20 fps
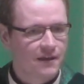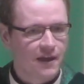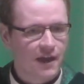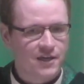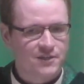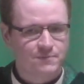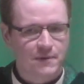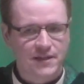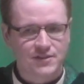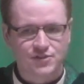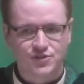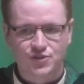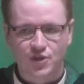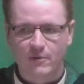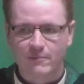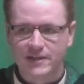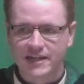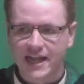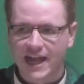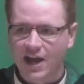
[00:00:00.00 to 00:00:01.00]
I spent so
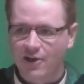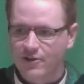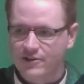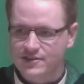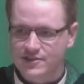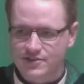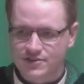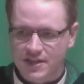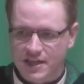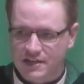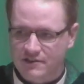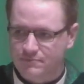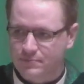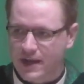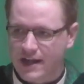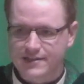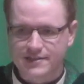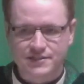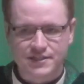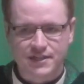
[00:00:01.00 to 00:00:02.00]
many hours instead of
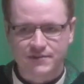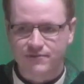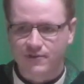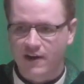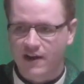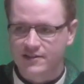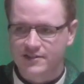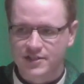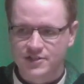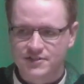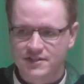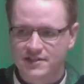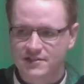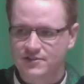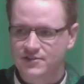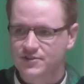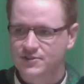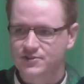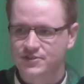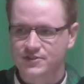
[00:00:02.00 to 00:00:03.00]
practicing for
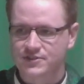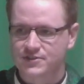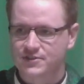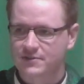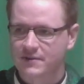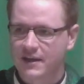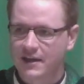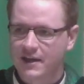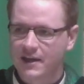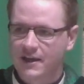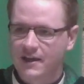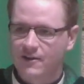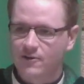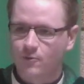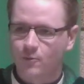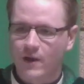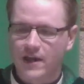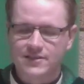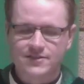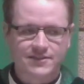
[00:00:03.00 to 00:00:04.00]
auditions just
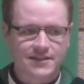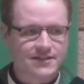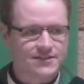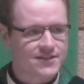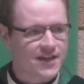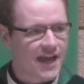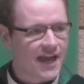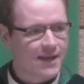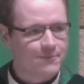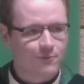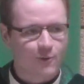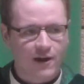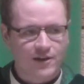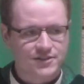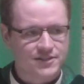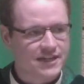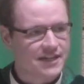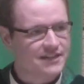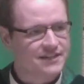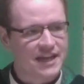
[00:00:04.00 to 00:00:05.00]
wasting time
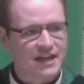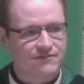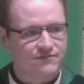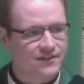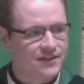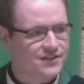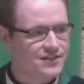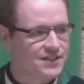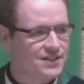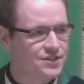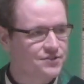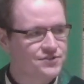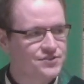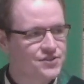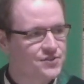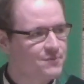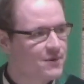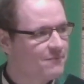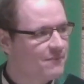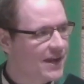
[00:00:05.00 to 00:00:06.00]
watching Netflix and
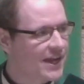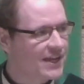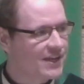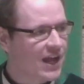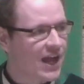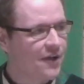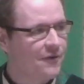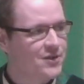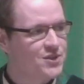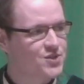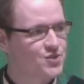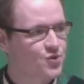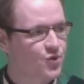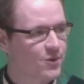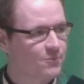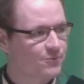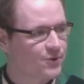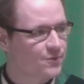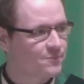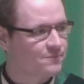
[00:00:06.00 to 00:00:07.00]
YouTube in my college
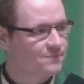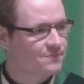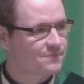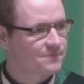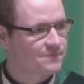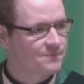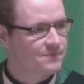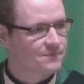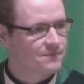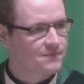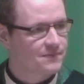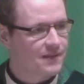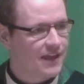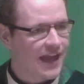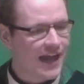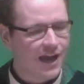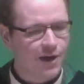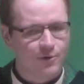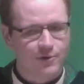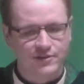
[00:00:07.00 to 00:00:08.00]
dorm room.
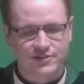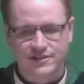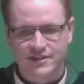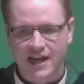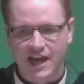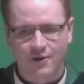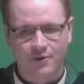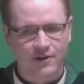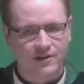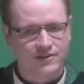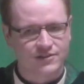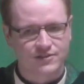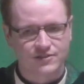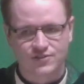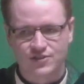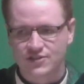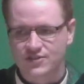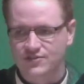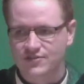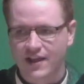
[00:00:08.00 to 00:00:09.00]
Hours and hours,
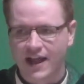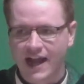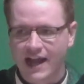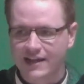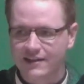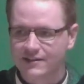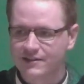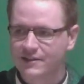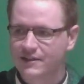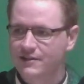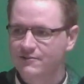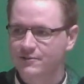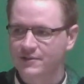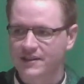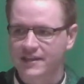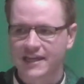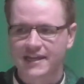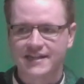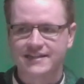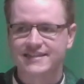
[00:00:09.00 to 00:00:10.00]
just not
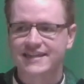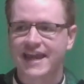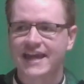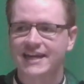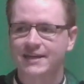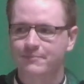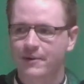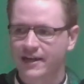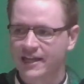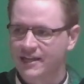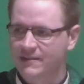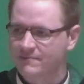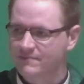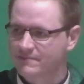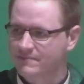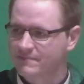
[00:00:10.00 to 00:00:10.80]
relating to anybody.